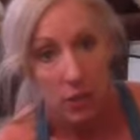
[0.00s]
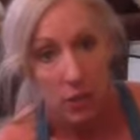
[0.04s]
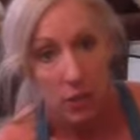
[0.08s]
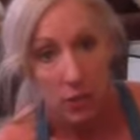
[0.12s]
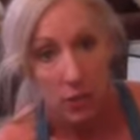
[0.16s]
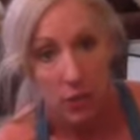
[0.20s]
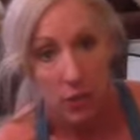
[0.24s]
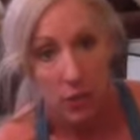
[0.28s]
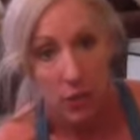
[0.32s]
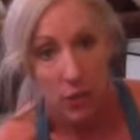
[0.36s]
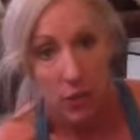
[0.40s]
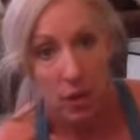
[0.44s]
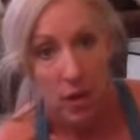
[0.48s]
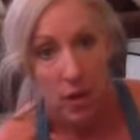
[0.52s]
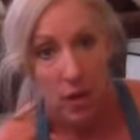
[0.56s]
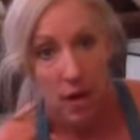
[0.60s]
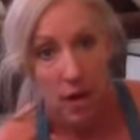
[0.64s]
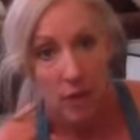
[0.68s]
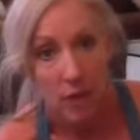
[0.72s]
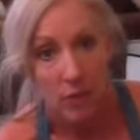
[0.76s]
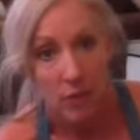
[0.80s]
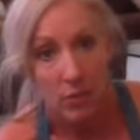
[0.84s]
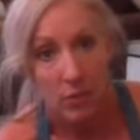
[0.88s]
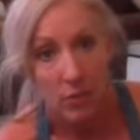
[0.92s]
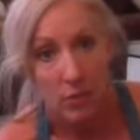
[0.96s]

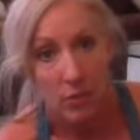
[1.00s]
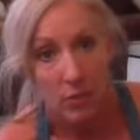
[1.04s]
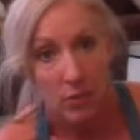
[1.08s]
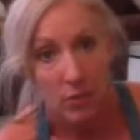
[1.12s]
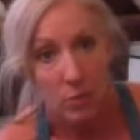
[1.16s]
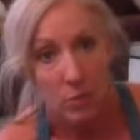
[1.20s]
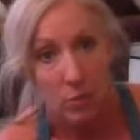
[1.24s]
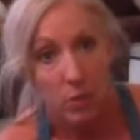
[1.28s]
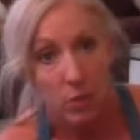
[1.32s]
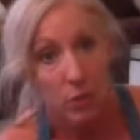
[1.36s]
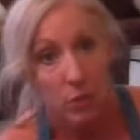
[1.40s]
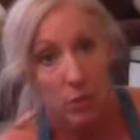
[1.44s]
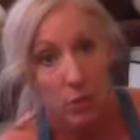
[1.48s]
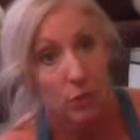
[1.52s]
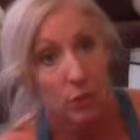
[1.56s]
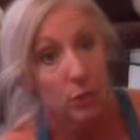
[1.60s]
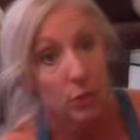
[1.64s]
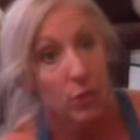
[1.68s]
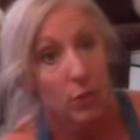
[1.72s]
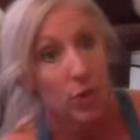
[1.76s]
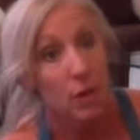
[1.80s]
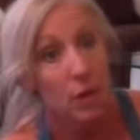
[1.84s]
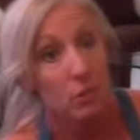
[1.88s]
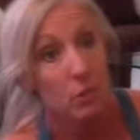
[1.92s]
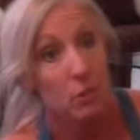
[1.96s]
forearms or bring your
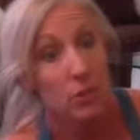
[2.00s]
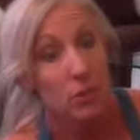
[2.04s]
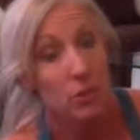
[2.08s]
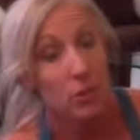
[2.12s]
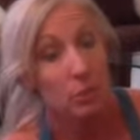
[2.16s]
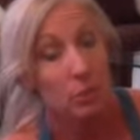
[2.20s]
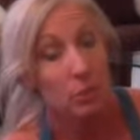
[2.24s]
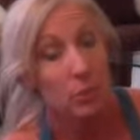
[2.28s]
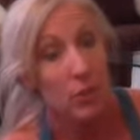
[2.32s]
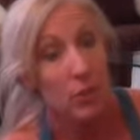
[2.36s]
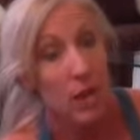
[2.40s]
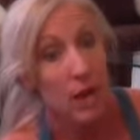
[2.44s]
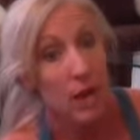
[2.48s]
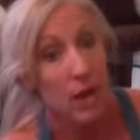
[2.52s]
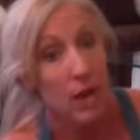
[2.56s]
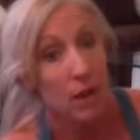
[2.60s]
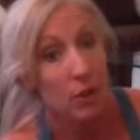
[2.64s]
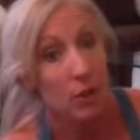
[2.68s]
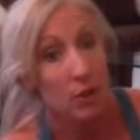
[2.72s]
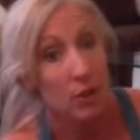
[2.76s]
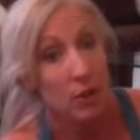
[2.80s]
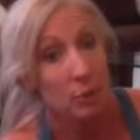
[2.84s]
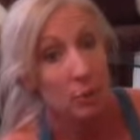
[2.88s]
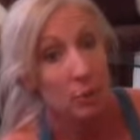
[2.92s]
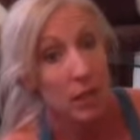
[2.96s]
forearms to a block
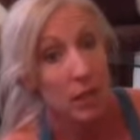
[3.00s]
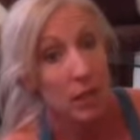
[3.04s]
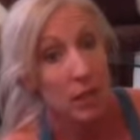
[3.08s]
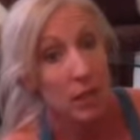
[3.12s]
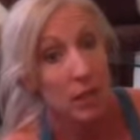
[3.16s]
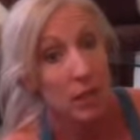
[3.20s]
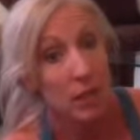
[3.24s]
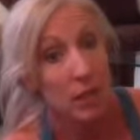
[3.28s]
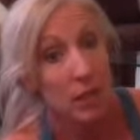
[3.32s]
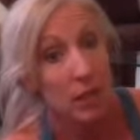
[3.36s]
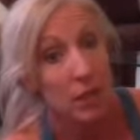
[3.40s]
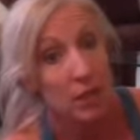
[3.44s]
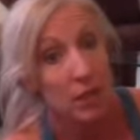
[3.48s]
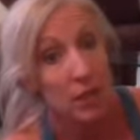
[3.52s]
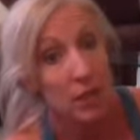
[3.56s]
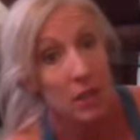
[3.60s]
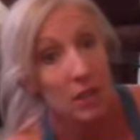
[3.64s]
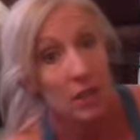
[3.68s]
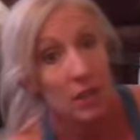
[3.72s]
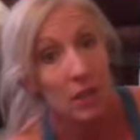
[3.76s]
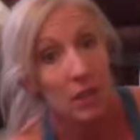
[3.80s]
or a pillow.